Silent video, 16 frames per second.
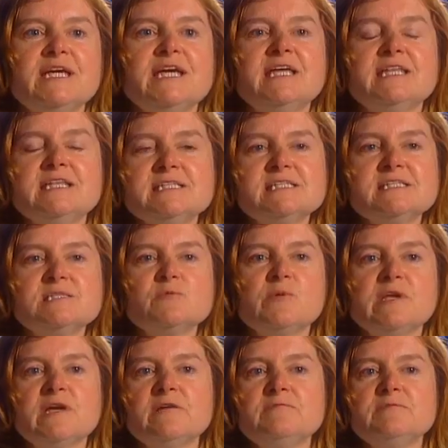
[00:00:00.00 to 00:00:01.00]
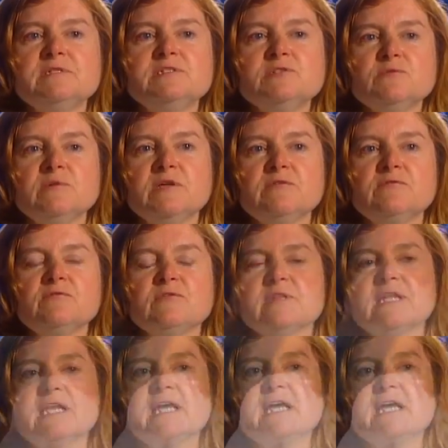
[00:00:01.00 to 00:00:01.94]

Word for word: And this is what I've been doing for the